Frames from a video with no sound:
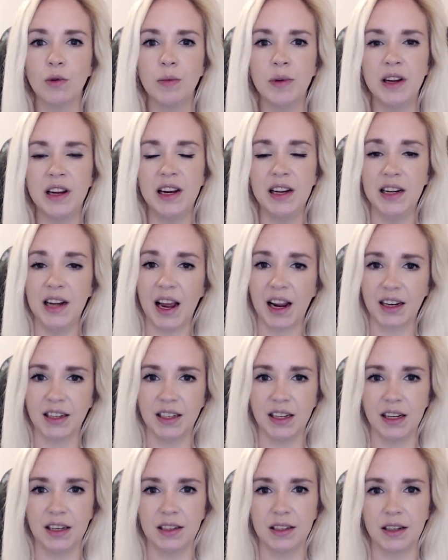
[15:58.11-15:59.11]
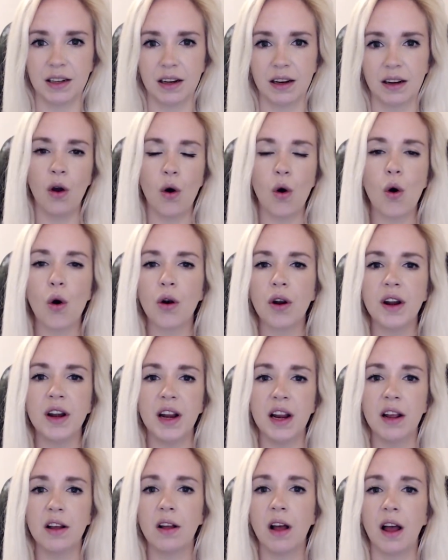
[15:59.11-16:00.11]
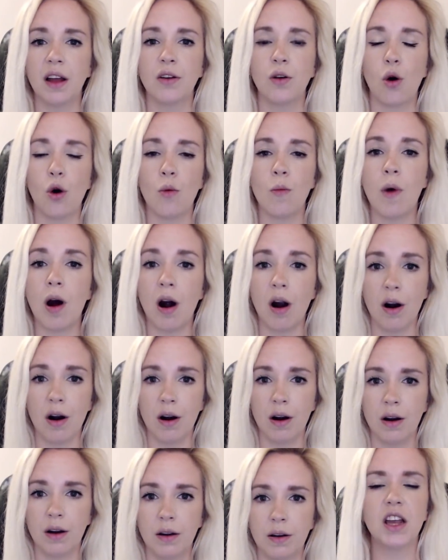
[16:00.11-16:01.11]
be elected, or an Ilhan Omar.